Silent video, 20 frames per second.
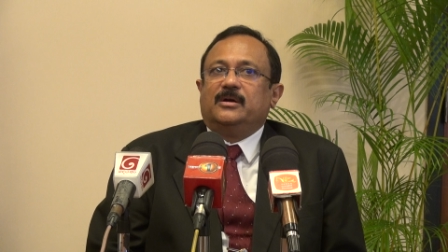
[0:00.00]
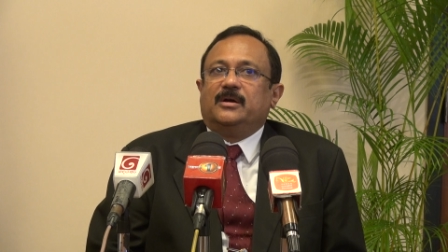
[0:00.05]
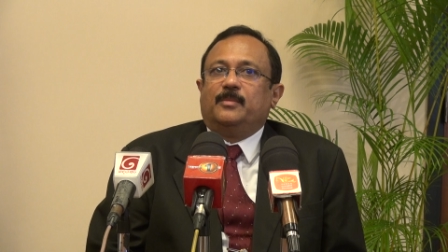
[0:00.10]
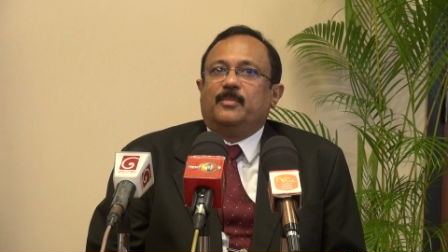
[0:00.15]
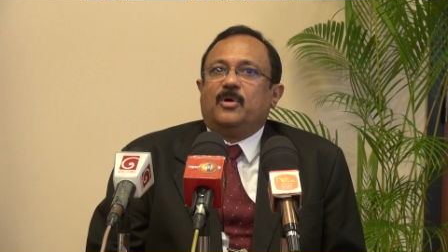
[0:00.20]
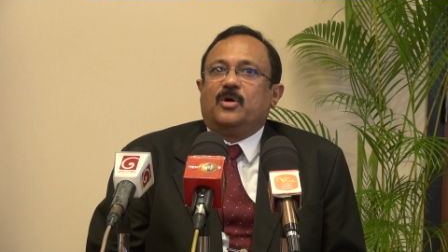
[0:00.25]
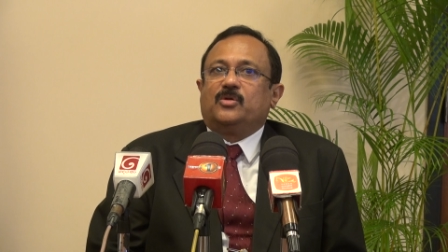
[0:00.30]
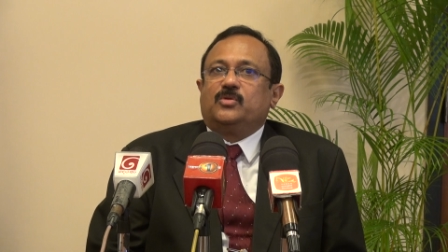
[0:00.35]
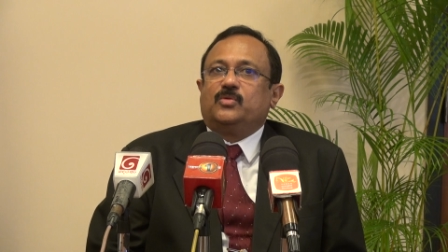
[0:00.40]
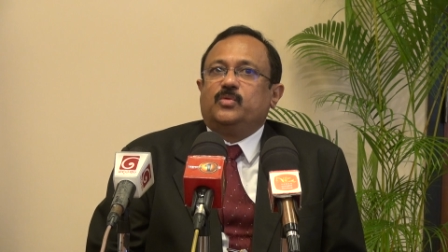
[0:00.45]

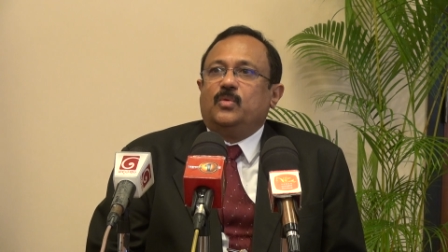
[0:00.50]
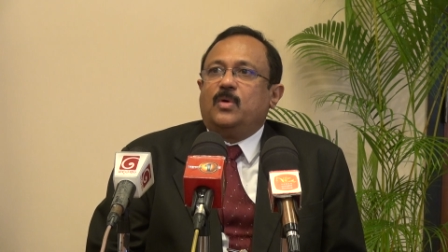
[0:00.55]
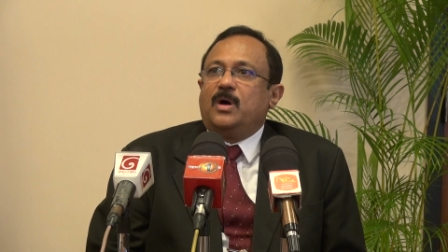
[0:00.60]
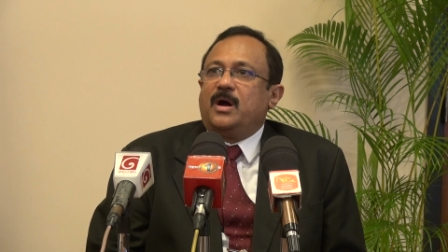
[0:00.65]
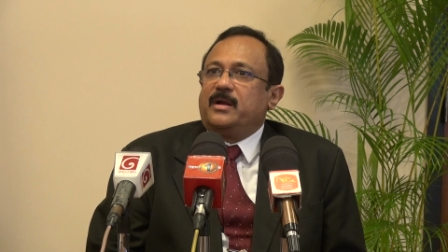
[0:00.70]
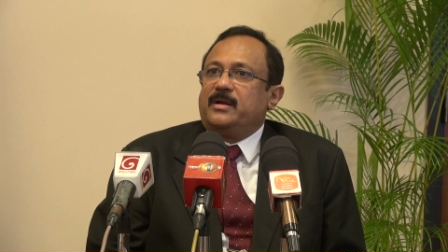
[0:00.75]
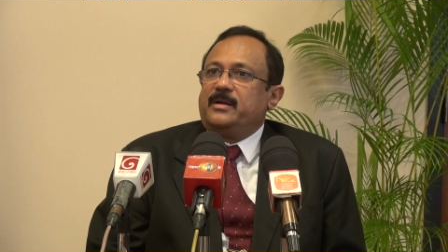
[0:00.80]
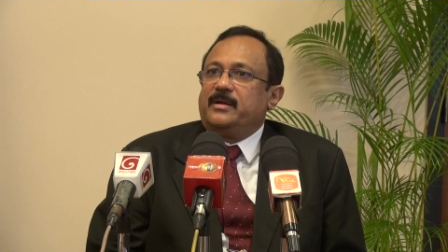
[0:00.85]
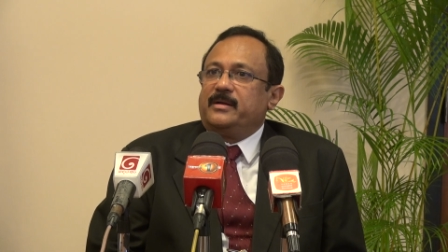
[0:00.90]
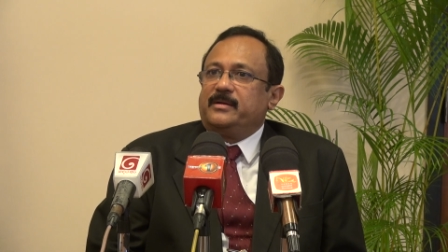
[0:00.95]
about
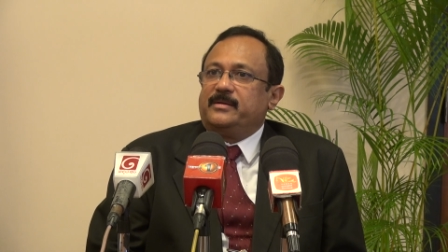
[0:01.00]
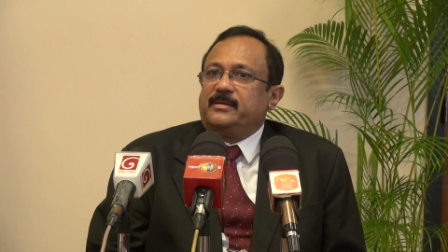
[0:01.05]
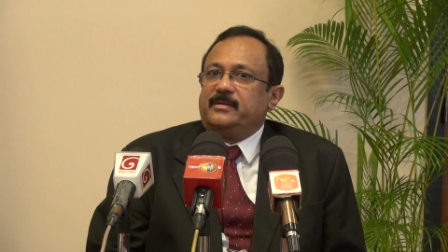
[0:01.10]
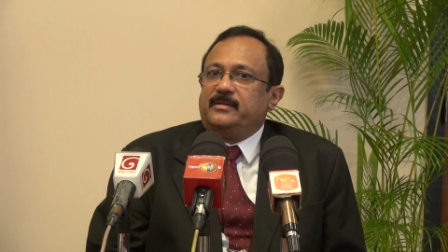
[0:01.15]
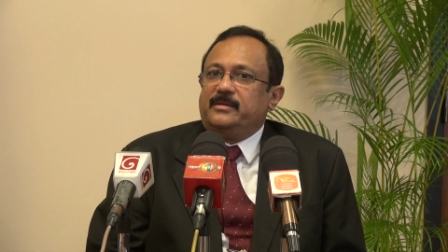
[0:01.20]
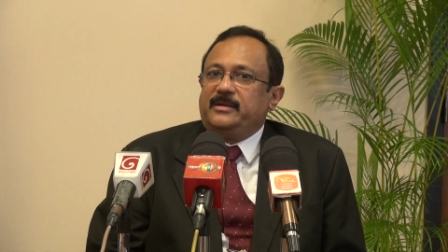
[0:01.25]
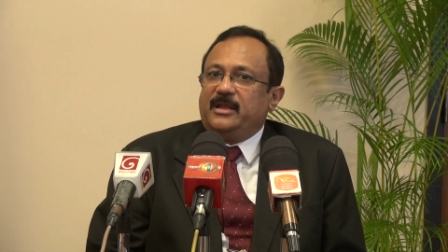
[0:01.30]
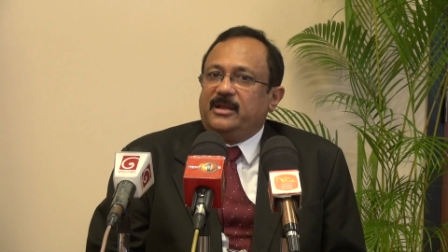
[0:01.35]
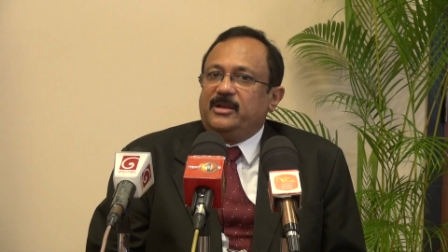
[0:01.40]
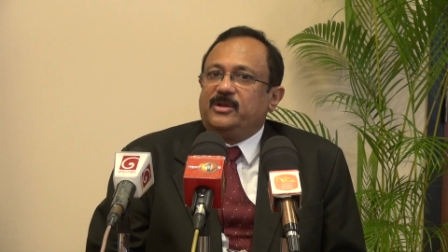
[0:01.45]
200,
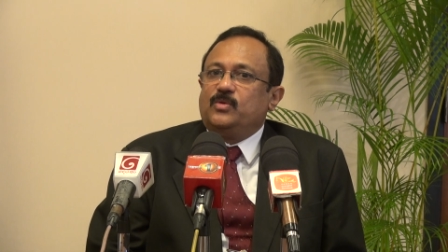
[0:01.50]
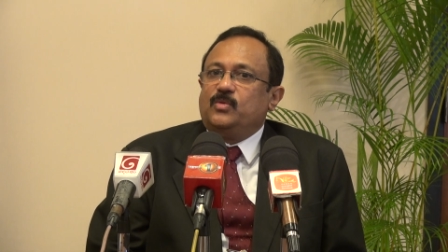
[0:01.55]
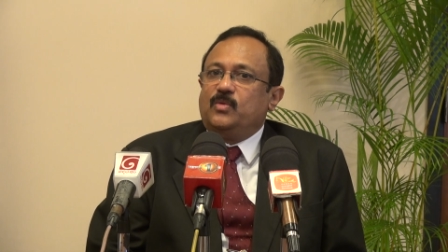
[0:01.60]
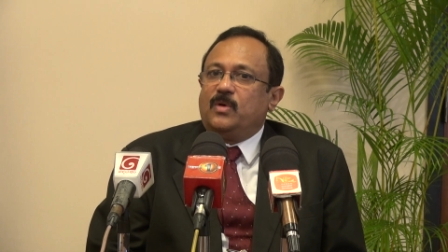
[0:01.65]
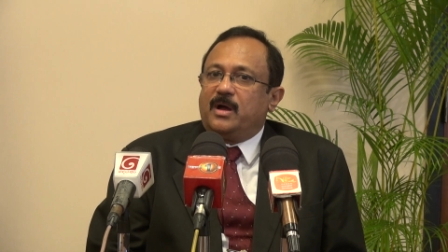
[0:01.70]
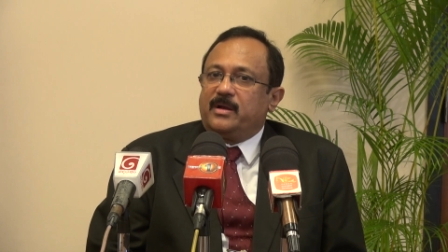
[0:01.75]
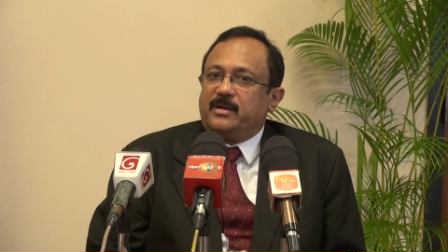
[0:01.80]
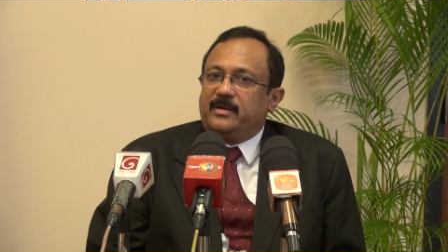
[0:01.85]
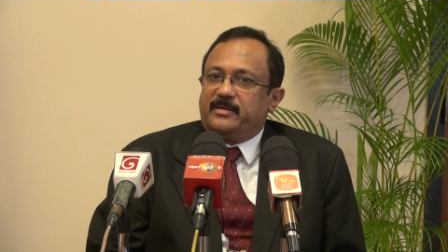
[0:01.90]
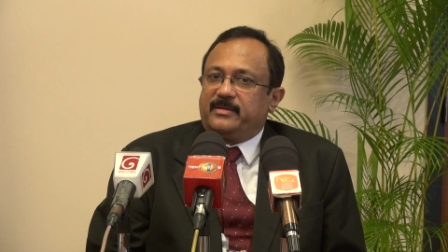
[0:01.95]
nearly
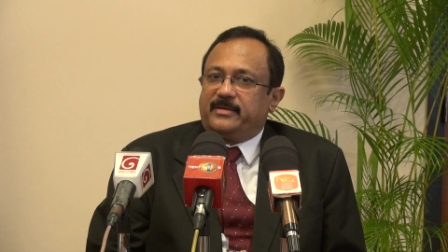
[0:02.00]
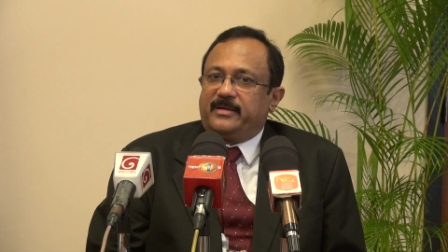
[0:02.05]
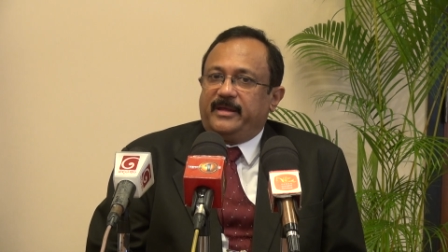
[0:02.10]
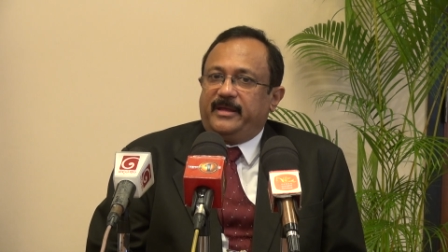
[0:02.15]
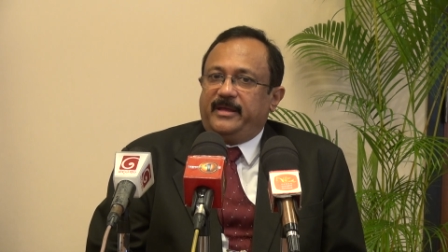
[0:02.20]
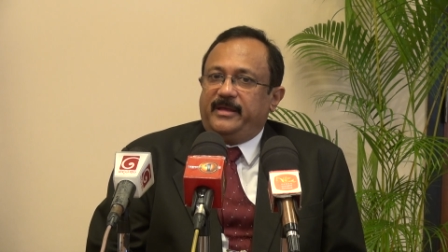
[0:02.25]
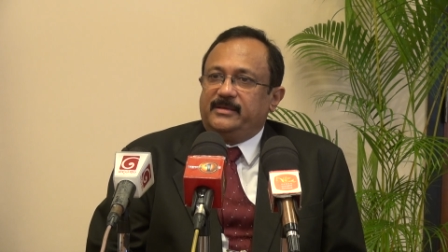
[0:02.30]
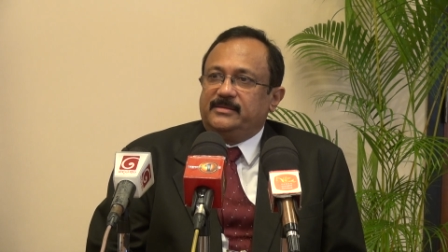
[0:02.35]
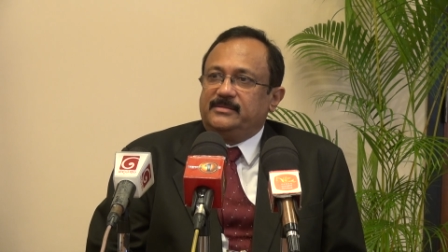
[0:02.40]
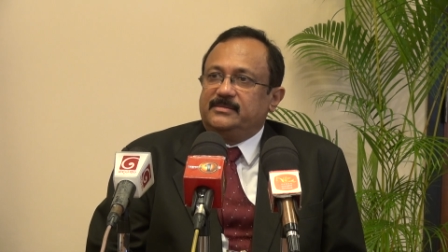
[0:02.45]
200
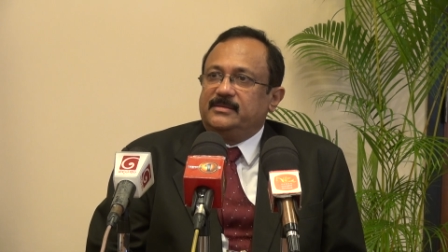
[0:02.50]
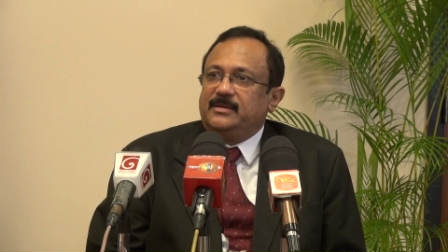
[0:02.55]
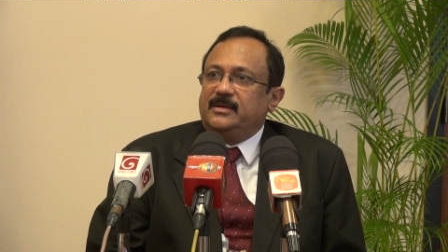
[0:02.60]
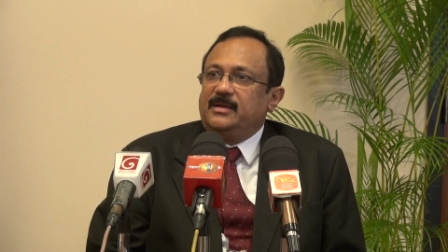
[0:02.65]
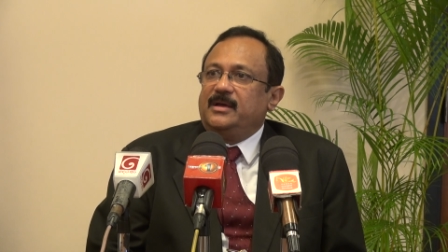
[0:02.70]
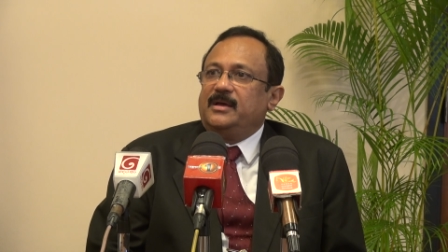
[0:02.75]
trees